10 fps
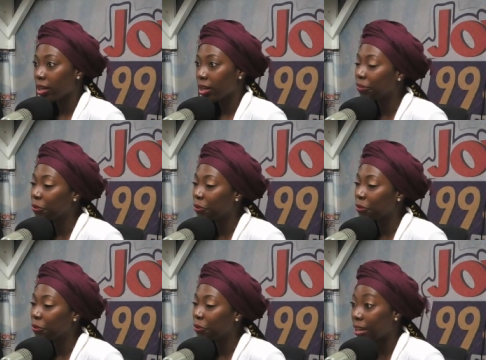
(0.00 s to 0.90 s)

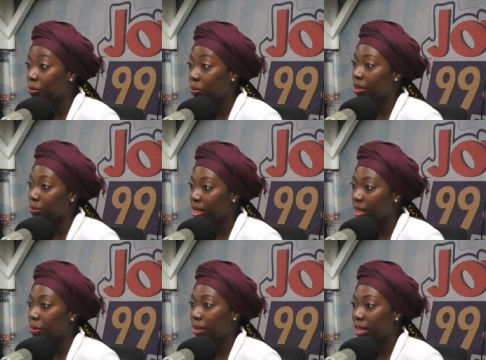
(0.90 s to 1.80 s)
platforms like Airbnb
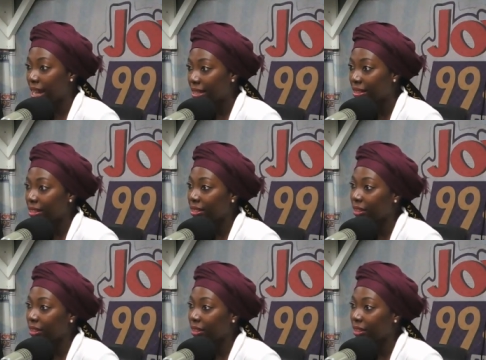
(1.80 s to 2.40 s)
come in handy.